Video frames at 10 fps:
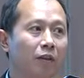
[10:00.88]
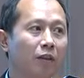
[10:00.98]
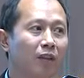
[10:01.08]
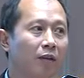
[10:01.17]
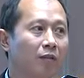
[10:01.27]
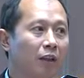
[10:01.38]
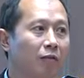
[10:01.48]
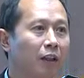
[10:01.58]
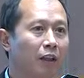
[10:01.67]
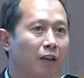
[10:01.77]
Sometimes
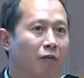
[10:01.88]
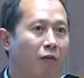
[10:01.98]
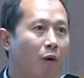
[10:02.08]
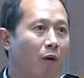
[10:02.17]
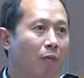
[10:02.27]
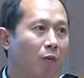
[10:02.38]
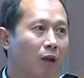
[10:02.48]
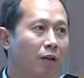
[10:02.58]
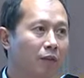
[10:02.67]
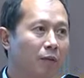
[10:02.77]
even in the form,
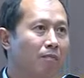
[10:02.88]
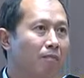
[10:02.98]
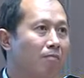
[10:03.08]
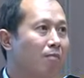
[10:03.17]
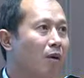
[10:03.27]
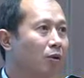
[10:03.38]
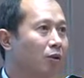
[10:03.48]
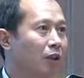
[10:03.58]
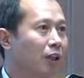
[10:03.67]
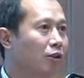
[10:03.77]
one of the
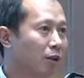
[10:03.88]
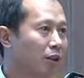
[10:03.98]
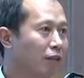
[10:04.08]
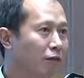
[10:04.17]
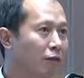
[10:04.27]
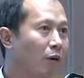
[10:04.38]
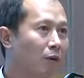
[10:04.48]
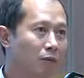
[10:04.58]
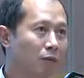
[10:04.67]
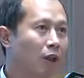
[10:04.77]
most interesting
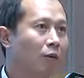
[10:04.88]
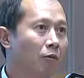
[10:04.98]
forms,